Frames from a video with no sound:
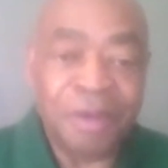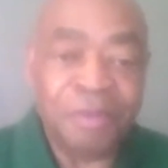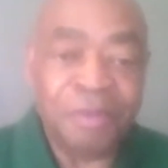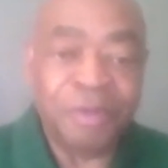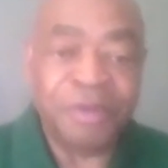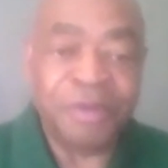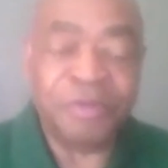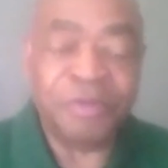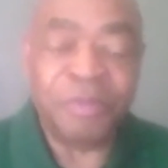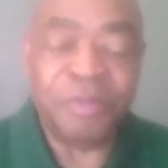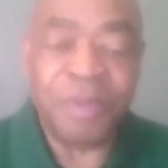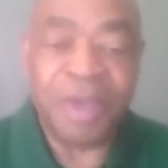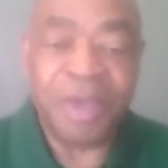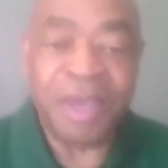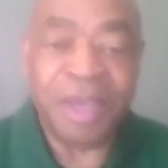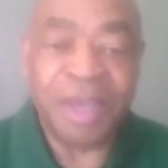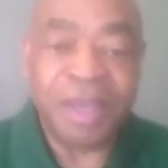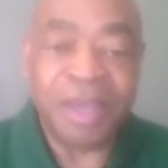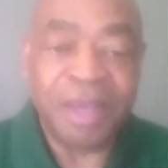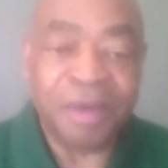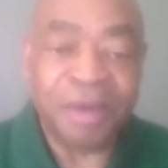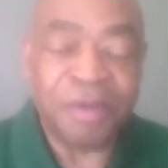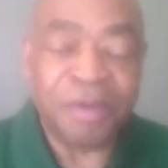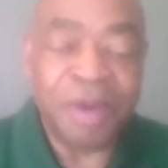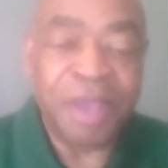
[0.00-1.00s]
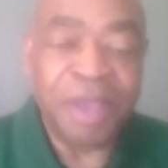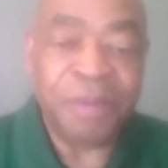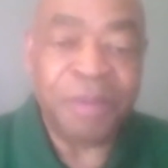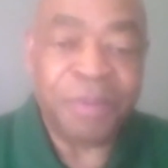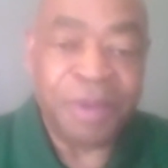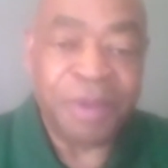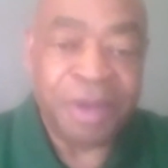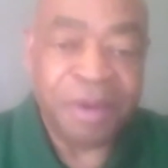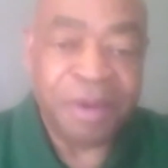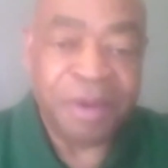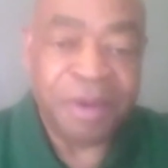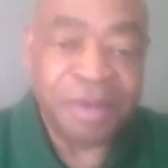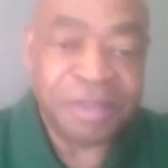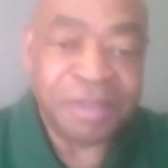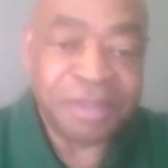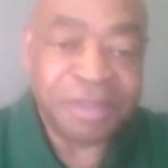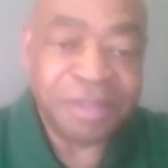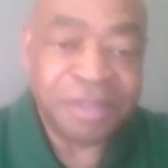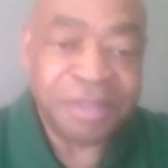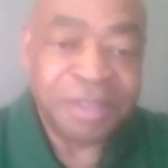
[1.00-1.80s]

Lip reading: with my grandparents.